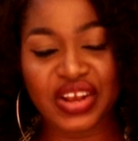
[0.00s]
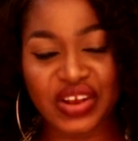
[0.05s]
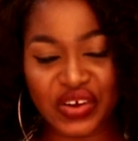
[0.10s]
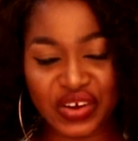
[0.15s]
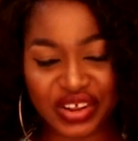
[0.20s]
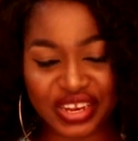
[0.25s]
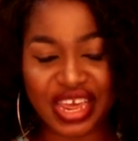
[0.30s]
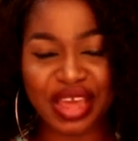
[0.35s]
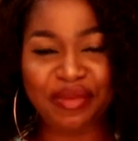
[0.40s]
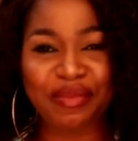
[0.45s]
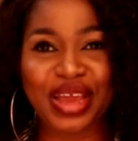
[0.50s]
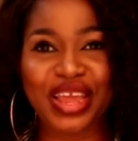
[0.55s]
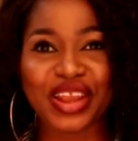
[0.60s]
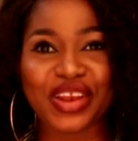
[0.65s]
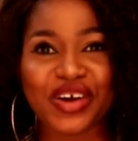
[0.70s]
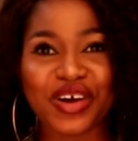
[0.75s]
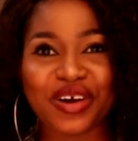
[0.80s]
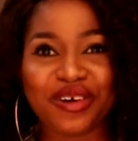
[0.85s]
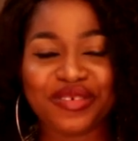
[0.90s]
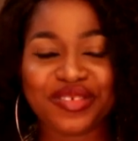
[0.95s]
Hello there my
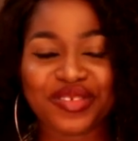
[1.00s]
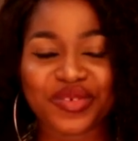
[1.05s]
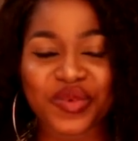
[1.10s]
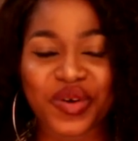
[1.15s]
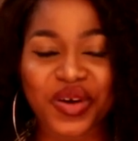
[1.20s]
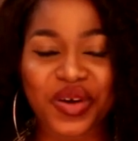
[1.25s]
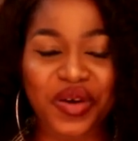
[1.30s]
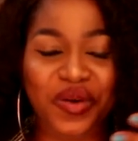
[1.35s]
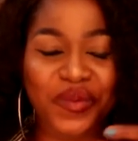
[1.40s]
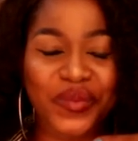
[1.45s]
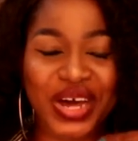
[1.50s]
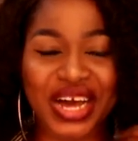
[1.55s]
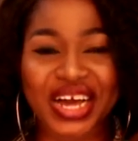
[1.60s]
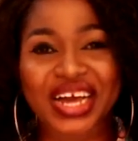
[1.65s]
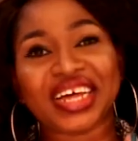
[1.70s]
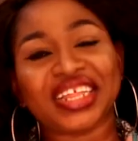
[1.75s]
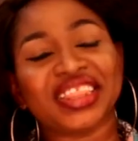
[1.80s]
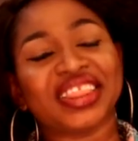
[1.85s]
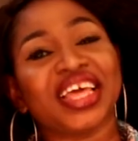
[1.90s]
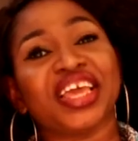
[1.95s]
loves, welcome back
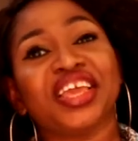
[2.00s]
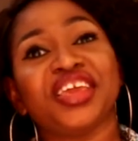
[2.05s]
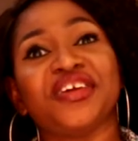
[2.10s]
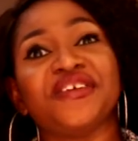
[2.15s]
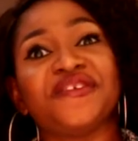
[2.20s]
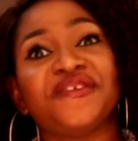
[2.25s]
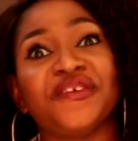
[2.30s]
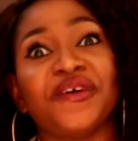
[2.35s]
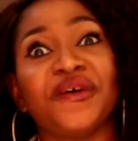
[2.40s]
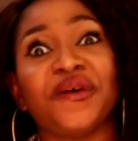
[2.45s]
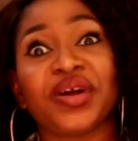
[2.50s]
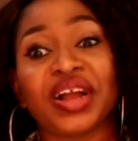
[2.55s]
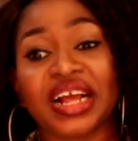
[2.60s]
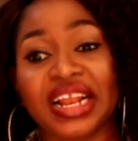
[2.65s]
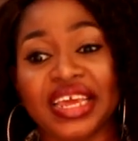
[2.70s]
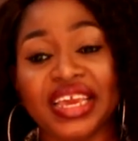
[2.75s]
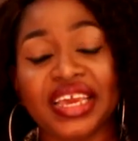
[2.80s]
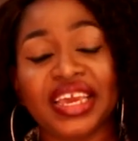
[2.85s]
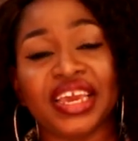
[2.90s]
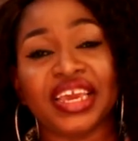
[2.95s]
and thank you for
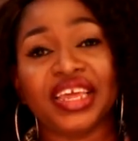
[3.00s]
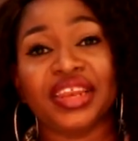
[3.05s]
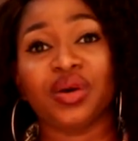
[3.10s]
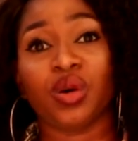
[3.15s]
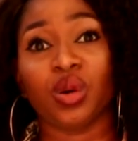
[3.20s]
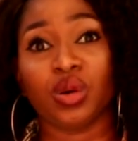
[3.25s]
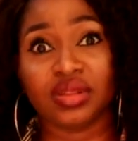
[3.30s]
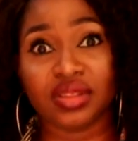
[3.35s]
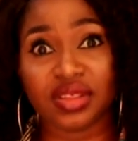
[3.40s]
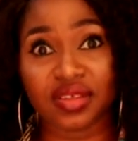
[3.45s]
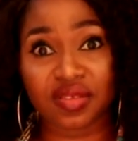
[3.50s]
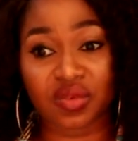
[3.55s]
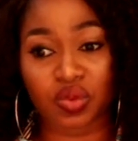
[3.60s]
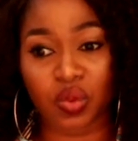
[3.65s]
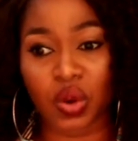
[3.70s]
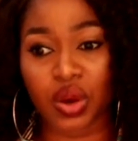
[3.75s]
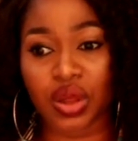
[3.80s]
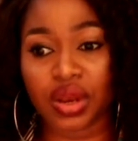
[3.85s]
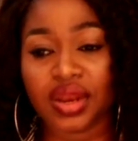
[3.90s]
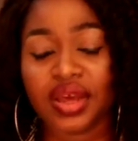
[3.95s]
clicking on this
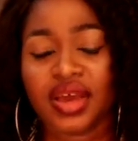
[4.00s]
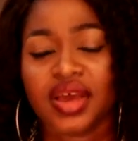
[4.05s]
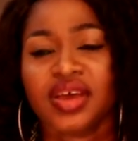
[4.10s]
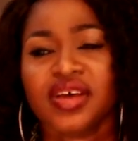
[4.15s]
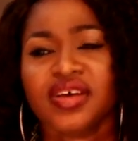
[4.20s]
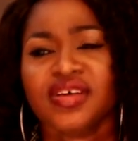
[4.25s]
one.